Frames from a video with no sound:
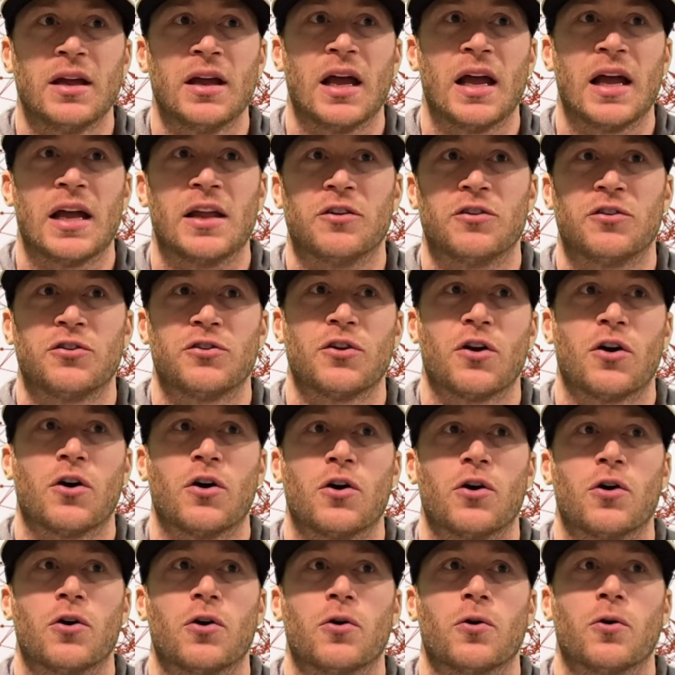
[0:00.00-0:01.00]
and
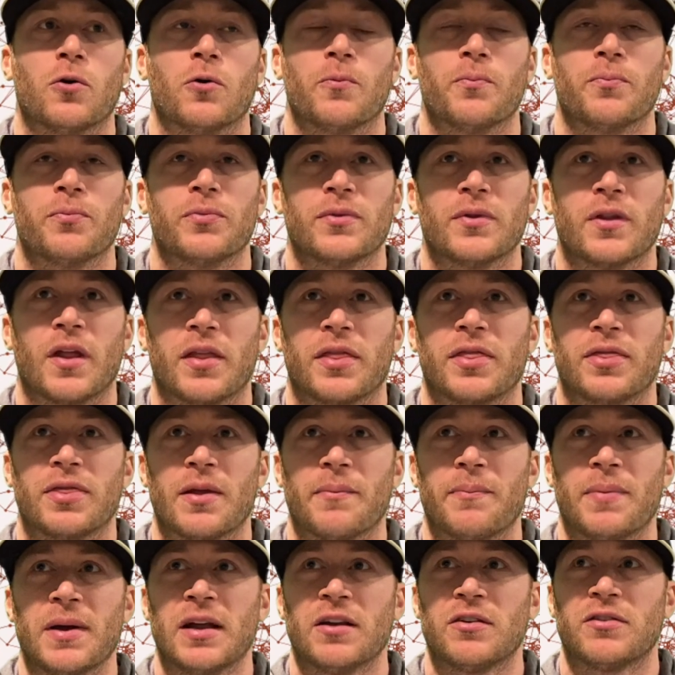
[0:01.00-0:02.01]
so the
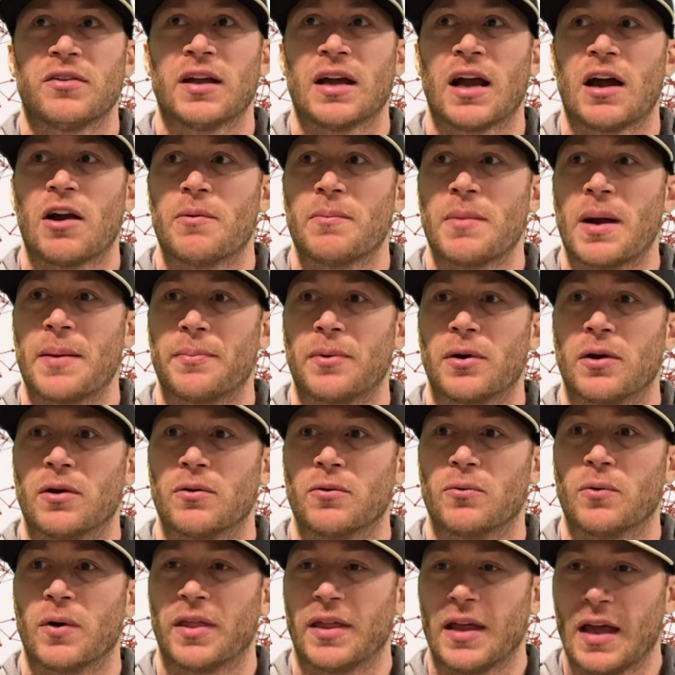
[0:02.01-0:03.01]
biggest thing I remember
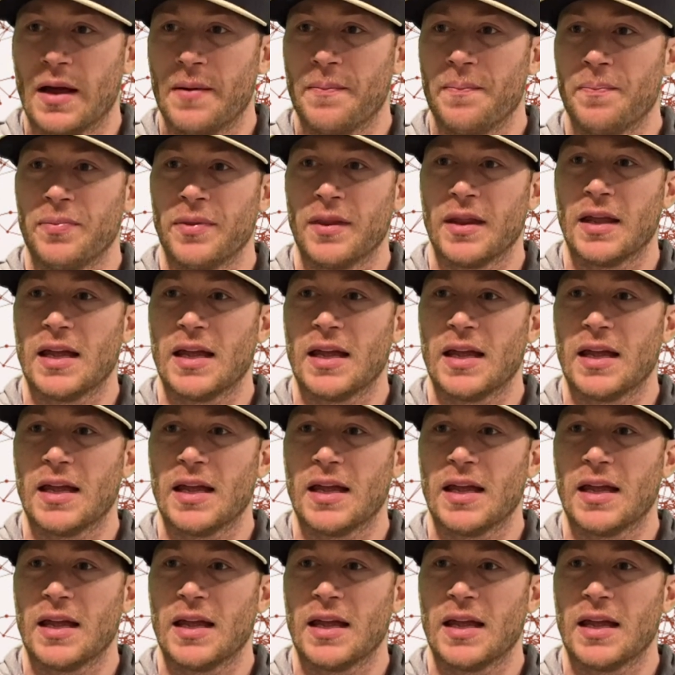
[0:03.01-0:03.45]
with him